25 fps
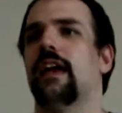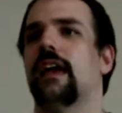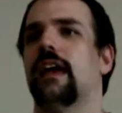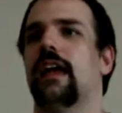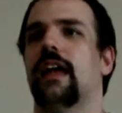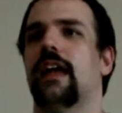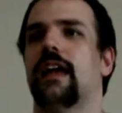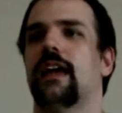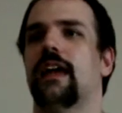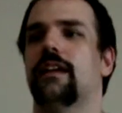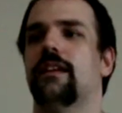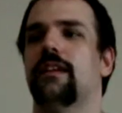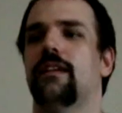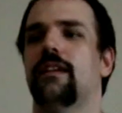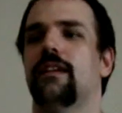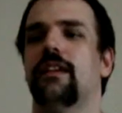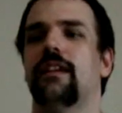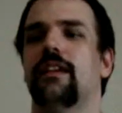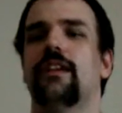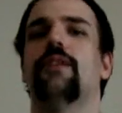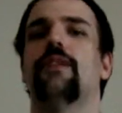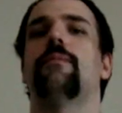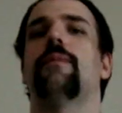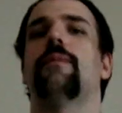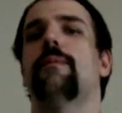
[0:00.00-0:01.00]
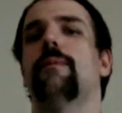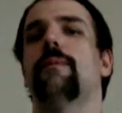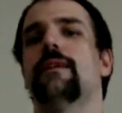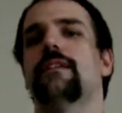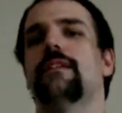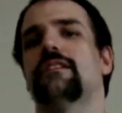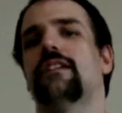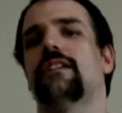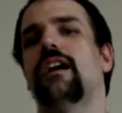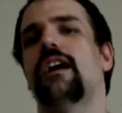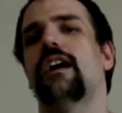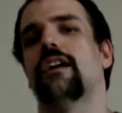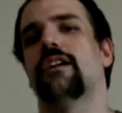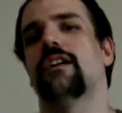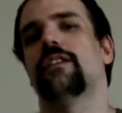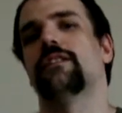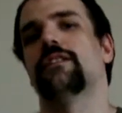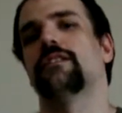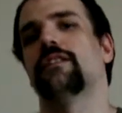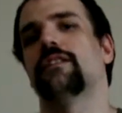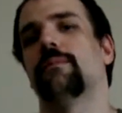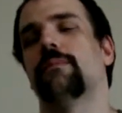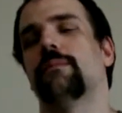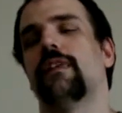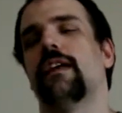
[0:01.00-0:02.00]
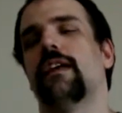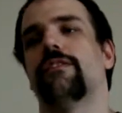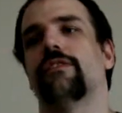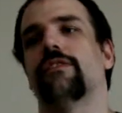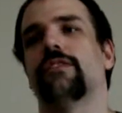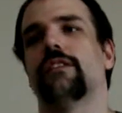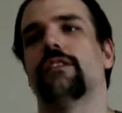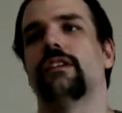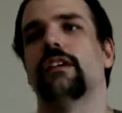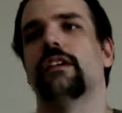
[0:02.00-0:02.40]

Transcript: and maybe it's not on some level.